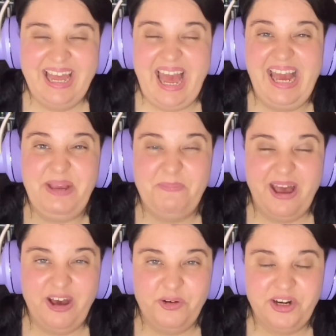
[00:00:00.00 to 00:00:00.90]
higher
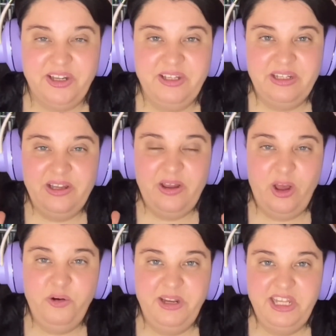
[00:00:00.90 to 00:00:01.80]
power,
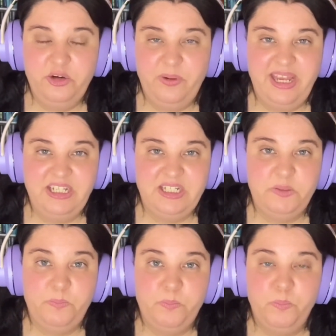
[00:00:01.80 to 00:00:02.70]
already
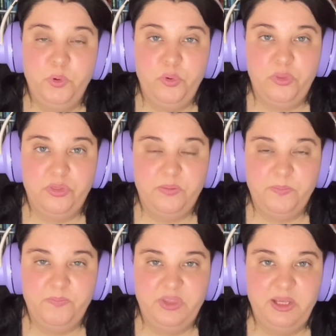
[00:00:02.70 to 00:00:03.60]
created both.
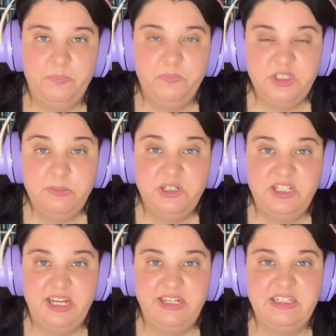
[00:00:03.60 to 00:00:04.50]
They
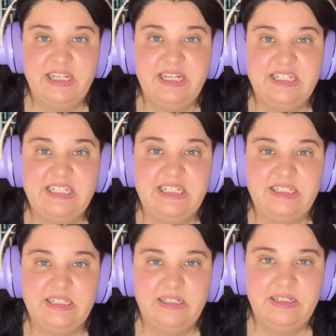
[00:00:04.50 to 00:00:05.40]
simultaneously
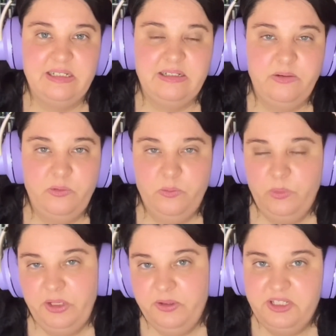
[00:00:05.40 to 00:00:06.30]
exist.
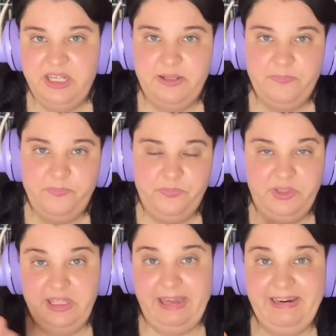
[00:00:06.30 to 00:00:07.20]
Well, you could say
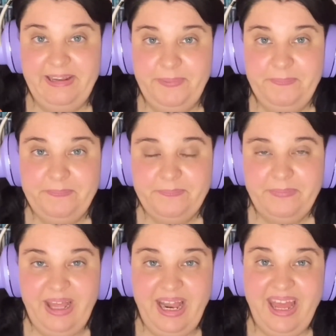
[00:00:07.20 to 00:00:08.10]
the kingdom
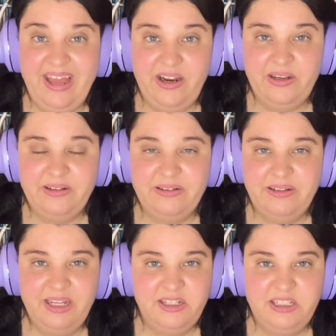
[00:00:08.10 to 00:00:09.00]
and hell
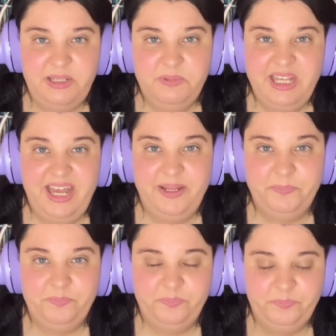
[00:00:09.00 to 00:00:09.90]
at the same
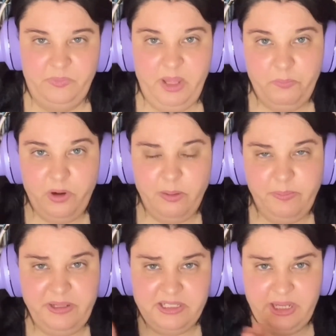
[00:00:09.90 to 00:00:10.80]
time. And
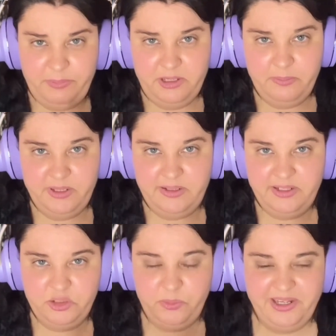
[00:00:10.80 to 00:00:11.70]
probably some in the middle
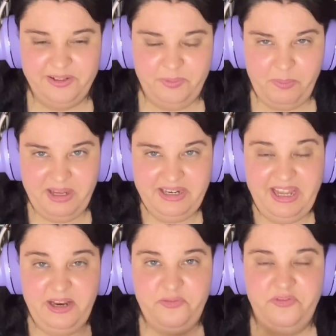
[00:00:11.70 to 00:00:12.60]
as well. I mean,
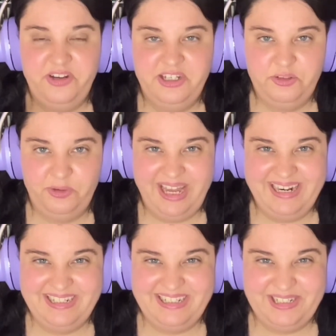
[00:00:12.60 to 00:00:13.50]
infinite
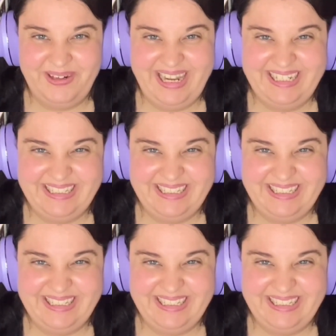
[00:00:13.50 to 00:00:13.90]
realities, right?